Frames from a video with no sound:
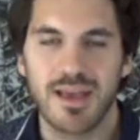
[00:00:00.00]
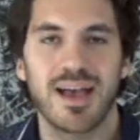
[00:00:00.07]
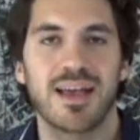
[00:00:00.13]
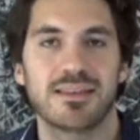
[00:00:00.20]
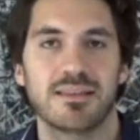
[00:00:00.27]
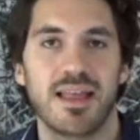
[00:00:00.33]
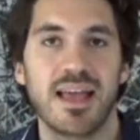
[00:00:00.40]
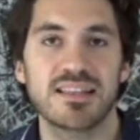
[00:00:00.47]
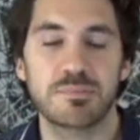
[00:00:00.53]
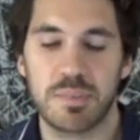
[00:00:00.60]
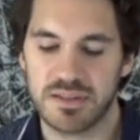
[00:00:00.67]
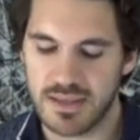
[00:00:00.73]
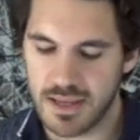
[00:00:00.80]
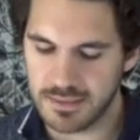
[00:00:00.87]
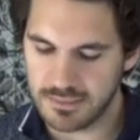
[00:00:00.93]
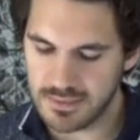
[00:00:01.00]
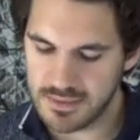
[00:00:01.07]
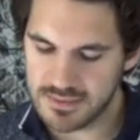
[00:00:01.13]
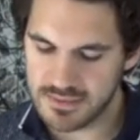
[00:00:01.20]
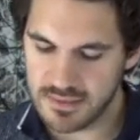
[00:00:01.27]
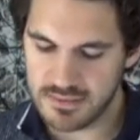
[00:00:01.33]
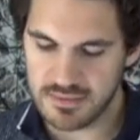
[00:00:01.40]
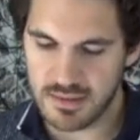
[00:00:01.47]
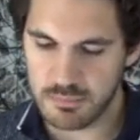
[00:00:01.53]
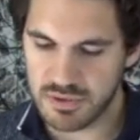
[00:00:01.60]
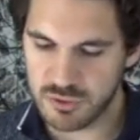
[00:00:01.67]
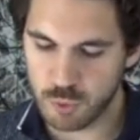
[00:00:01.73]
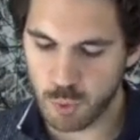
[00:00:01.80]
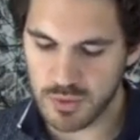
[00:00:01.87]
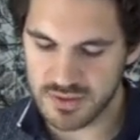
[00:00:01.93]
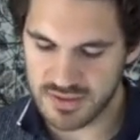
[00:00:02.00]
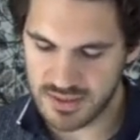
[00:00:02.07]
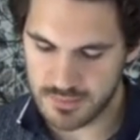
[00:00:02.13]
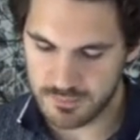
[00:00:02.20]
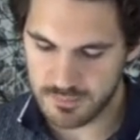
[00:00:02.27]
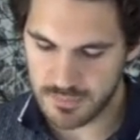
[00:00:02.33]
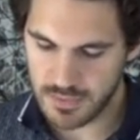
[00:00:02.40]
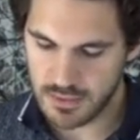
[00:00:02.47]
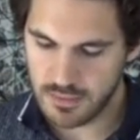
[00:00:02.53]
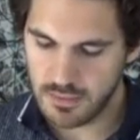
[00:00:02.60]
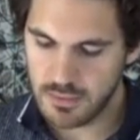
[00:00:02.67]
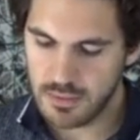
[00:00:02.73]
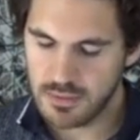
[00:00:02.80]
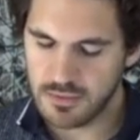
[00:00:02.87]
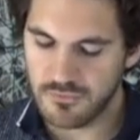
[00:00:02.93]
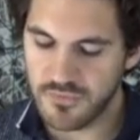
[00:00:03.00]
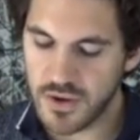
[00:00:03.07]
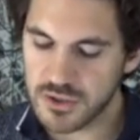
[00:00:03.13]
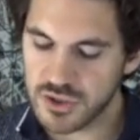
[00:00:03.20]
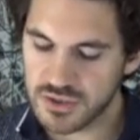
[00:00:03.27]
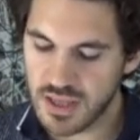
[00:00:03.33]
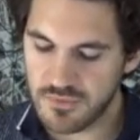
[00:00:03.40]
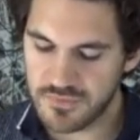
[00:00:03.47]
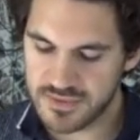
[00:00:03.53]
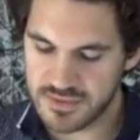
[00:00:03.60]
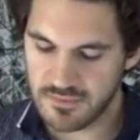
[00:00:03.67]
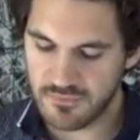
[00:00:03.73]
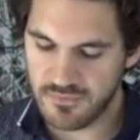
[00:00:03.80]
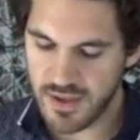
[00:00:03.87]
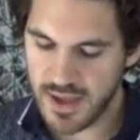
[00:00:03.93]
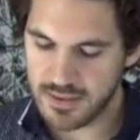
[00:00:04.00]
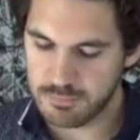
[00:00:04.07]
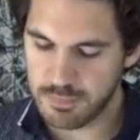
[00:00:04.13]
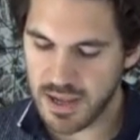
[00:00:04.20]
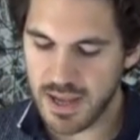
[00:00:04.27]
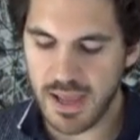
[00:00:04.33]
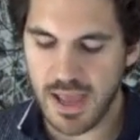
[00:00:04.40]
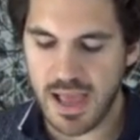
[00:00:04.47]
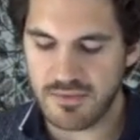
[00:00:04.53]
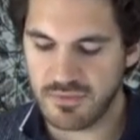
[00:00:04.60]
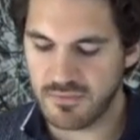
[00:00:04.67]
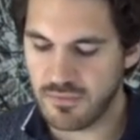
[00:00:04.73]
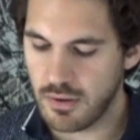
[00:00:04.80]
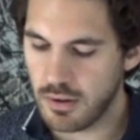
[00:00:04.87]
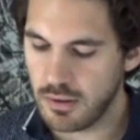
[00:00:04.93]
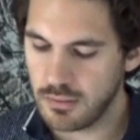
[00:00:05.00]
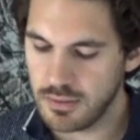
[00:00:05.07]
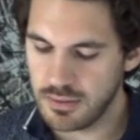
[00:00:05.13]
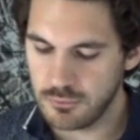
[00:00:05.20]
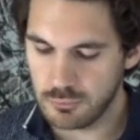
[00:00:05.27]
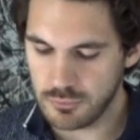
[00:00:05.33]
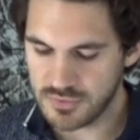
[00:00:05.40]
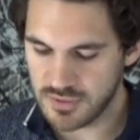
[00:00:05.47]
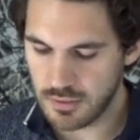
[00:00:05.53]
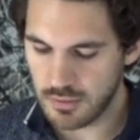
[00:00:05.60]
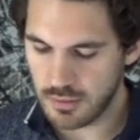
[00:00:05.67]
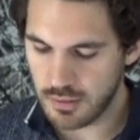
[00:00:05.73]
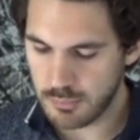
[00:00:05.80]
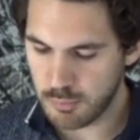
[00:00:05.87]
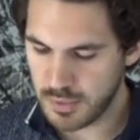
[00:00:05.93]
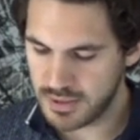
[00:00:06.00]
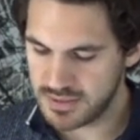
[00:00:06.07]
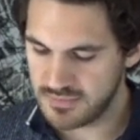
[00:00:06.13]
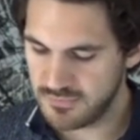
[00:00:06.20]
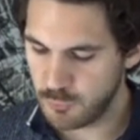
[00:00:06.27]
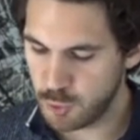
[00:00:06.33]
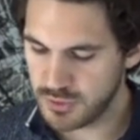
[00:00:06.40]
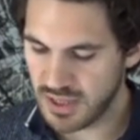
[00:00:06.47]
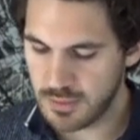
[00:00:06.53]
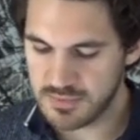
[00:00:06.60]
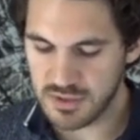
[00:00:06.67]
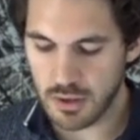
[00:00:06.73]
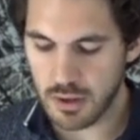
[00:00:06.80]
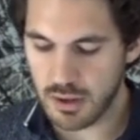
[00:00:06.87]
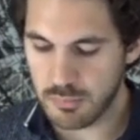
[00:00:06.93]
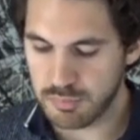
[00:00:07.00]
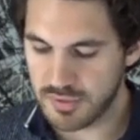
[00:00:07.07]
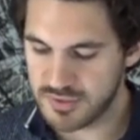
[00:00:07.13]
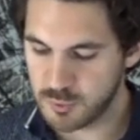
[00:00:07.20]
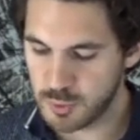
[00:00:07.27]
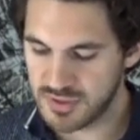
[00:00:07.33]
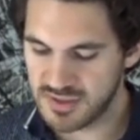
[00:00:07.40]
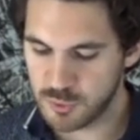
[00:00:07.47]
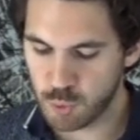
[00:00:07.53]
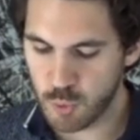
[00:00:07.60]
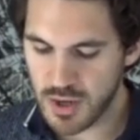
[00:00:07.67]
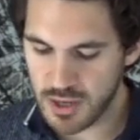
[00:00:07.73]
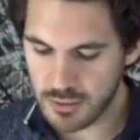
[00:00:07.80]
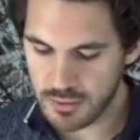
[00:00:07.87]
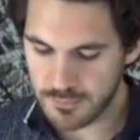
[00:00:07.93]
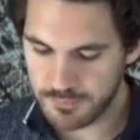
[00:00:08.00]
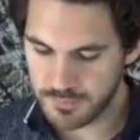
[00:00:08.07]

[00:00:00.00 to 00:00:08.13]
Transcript: And last but not least, number 20. The function f is defined by f of r equals r minus 4 times r plus 1 squared.